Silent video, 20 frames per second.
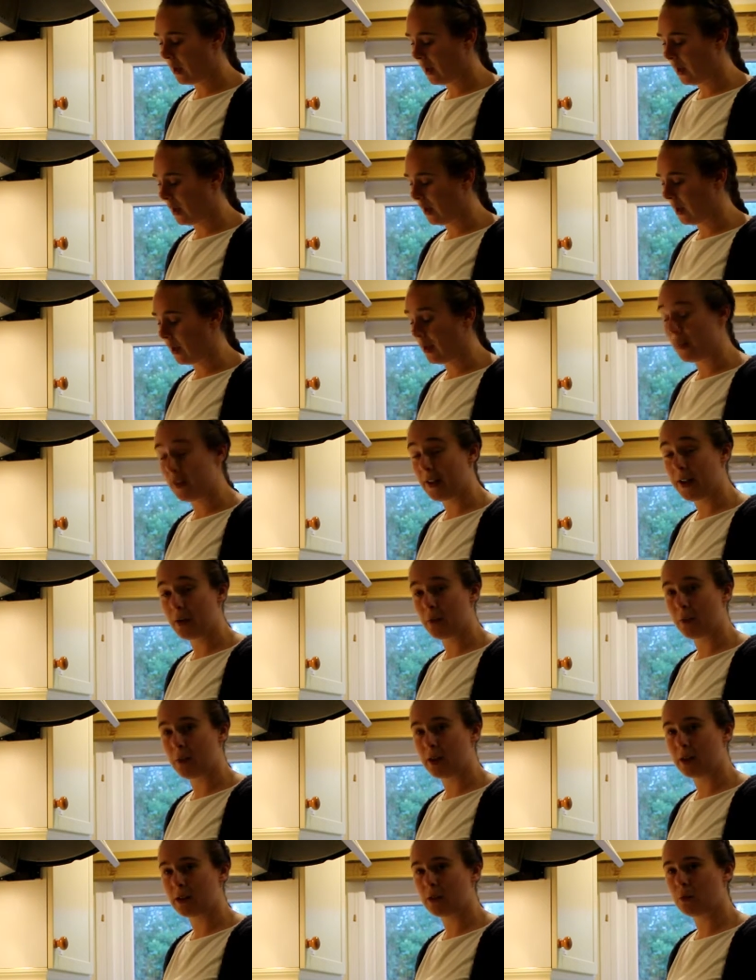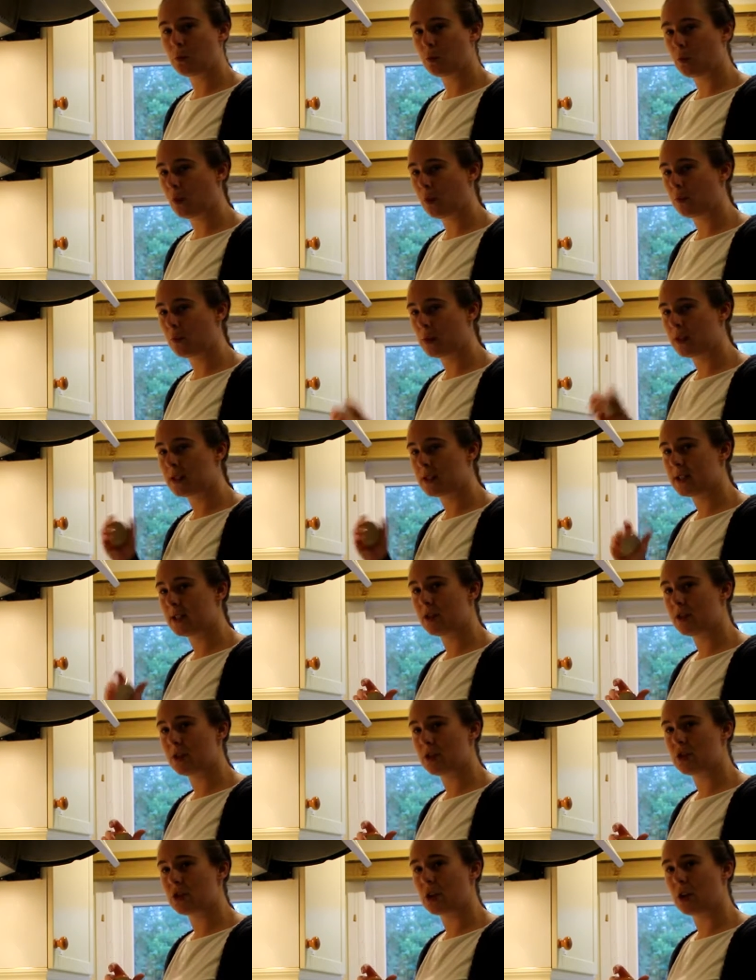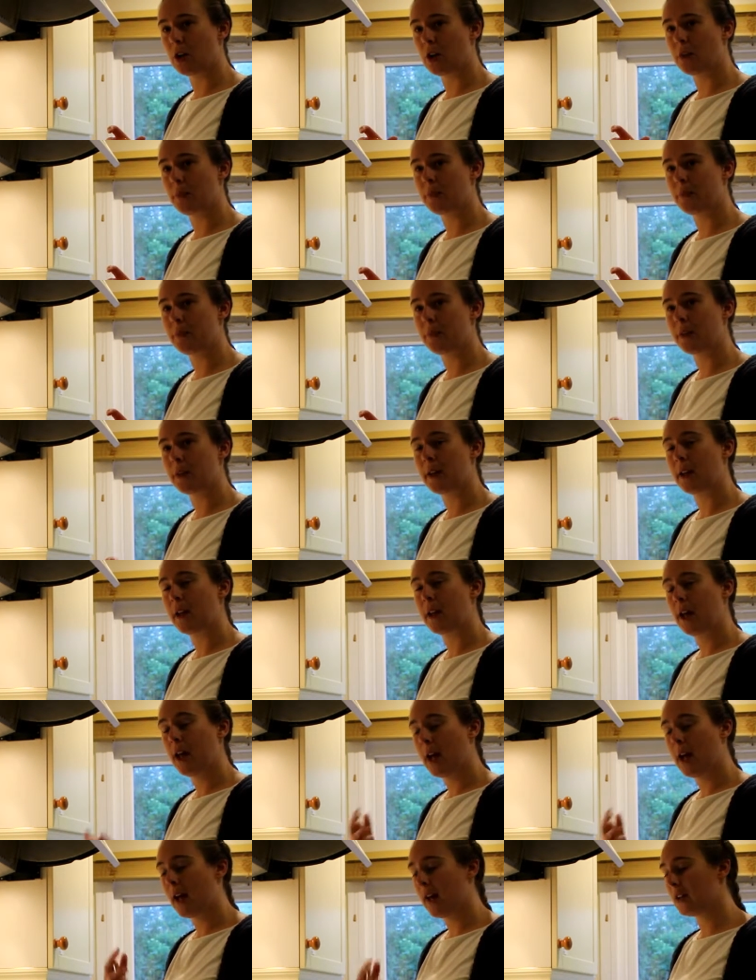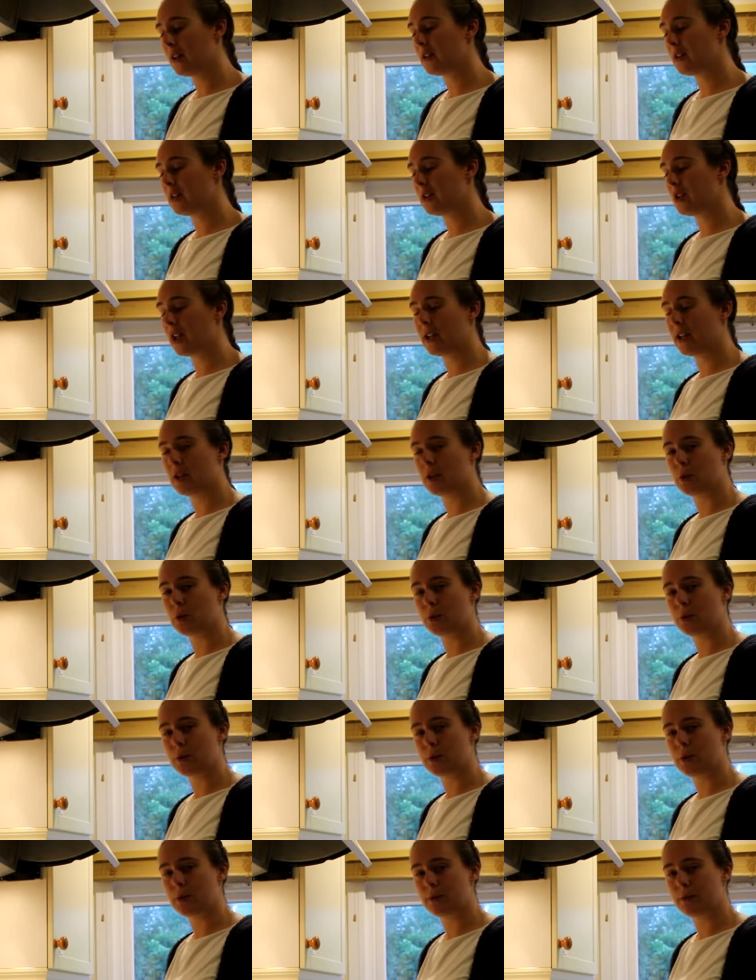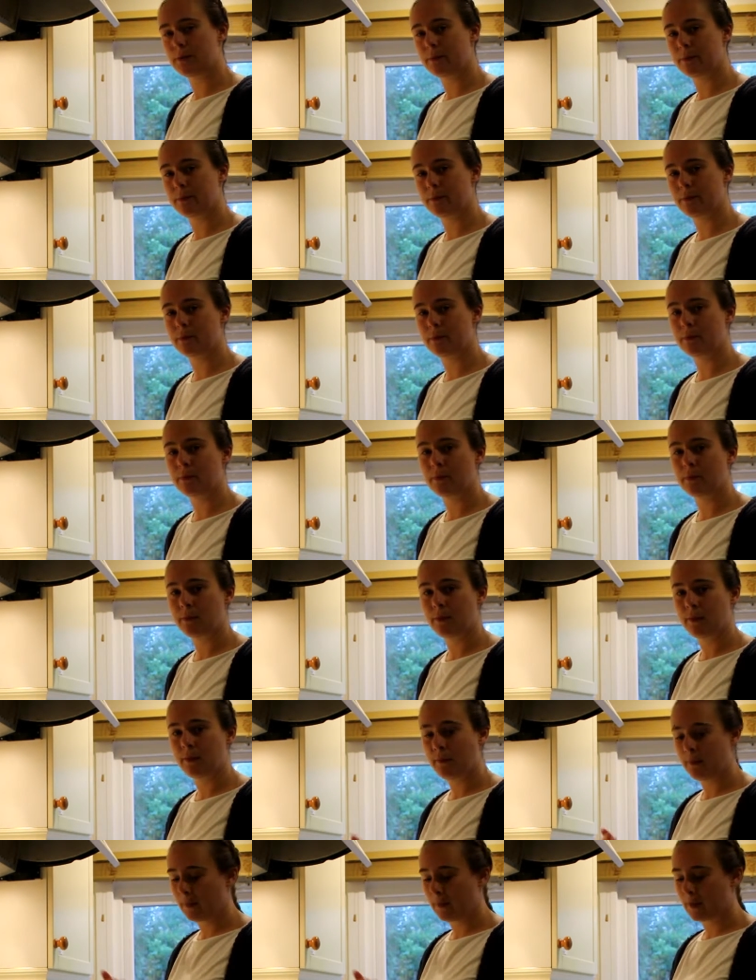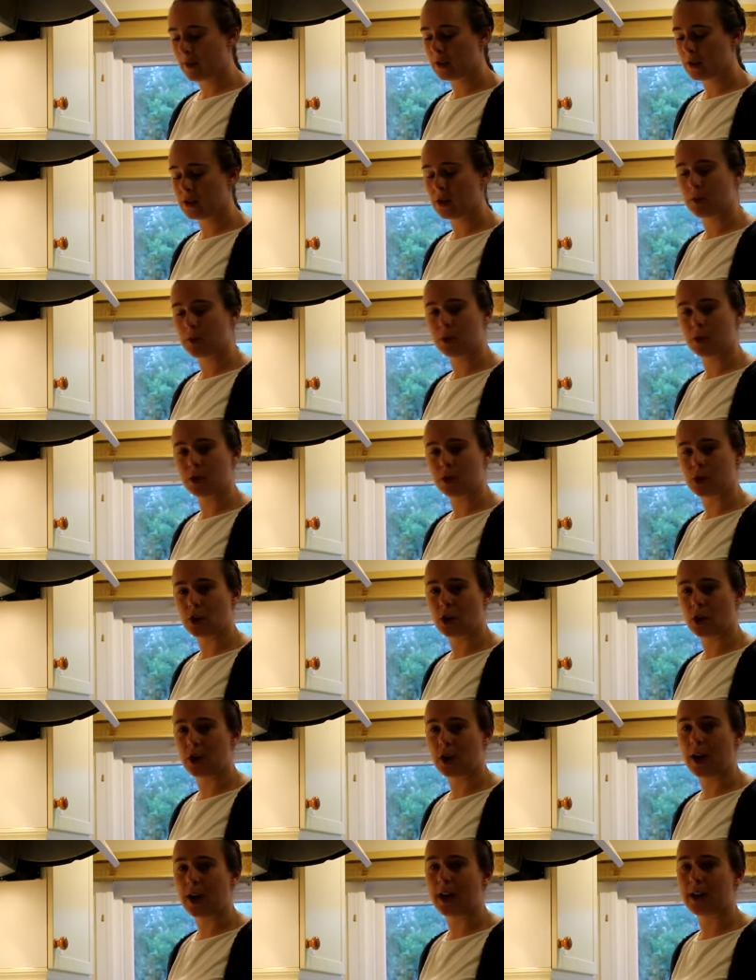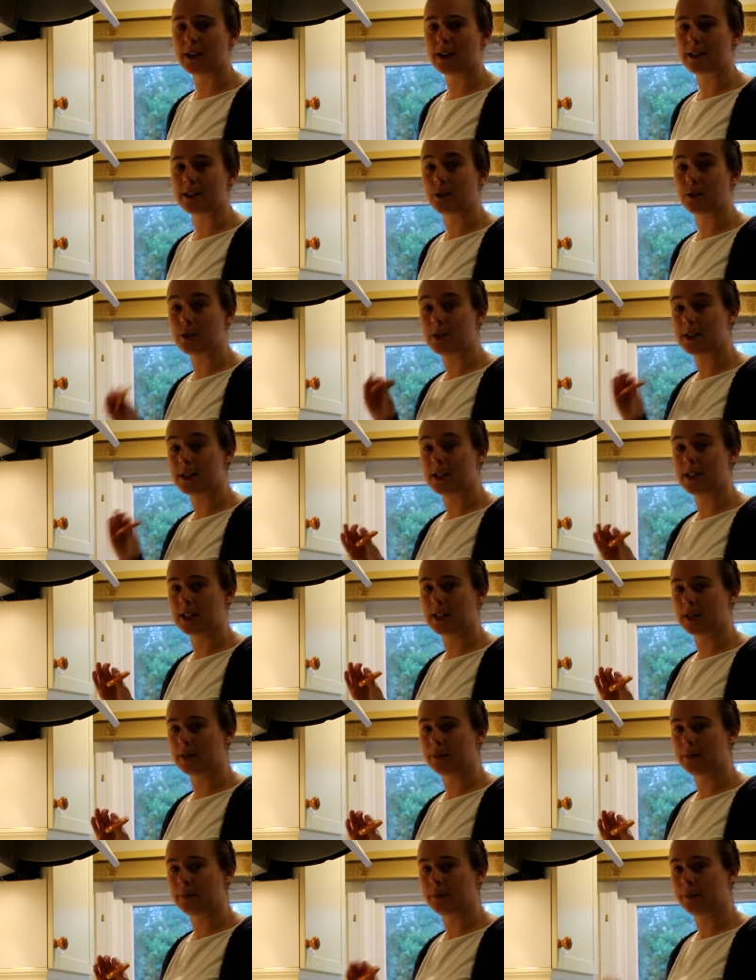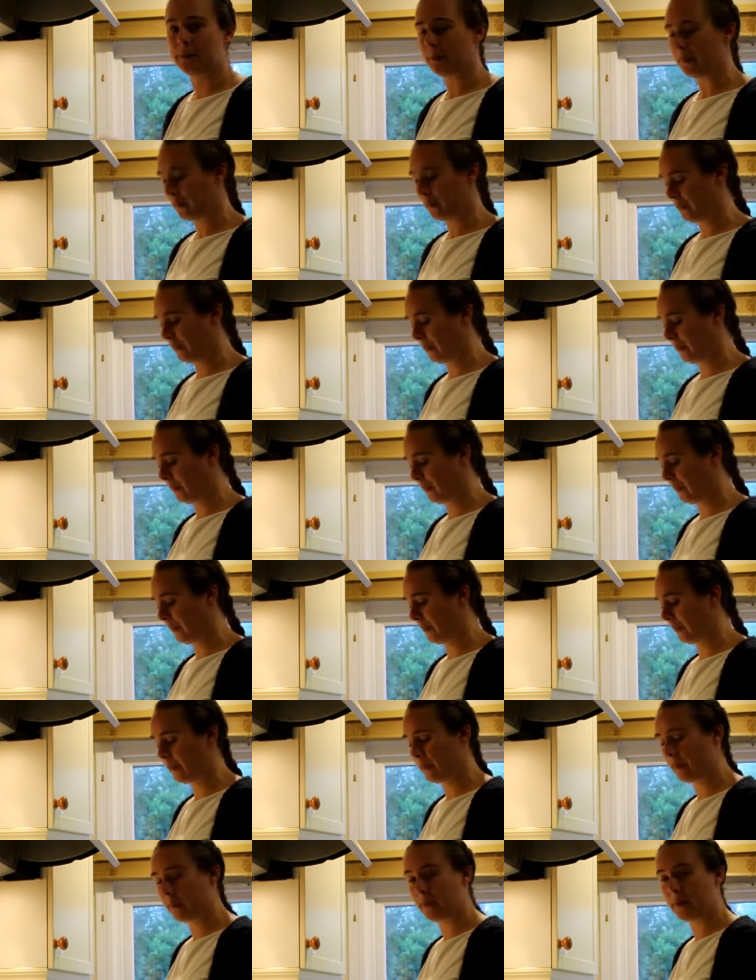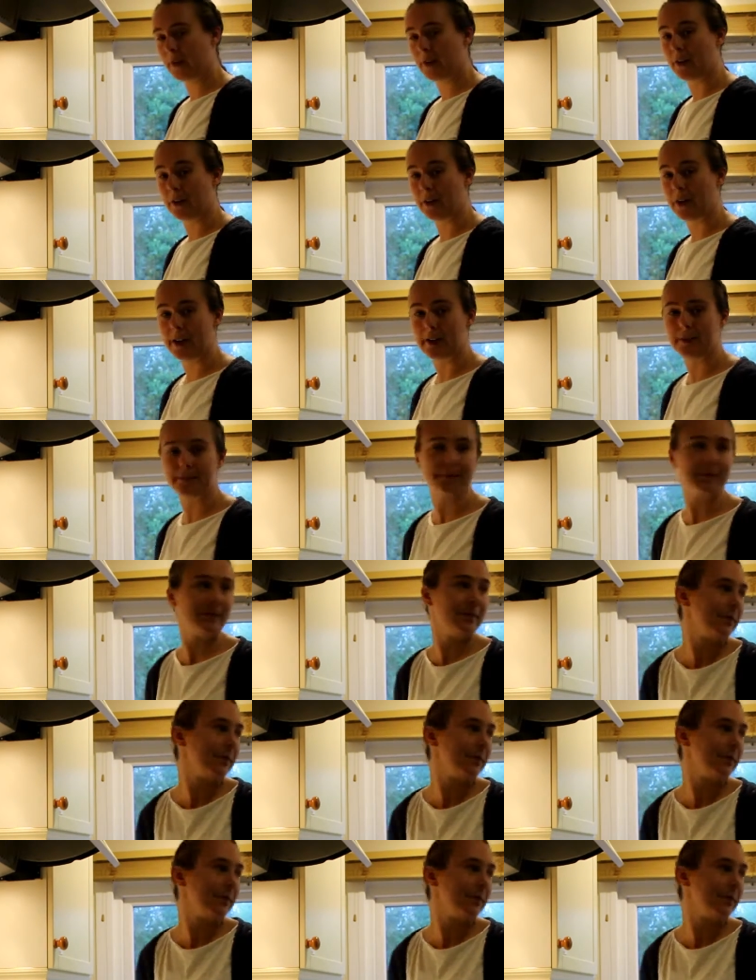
And that way, when we seal the jar, as the jelly cools, so will the jar and it'll seal it. Okay.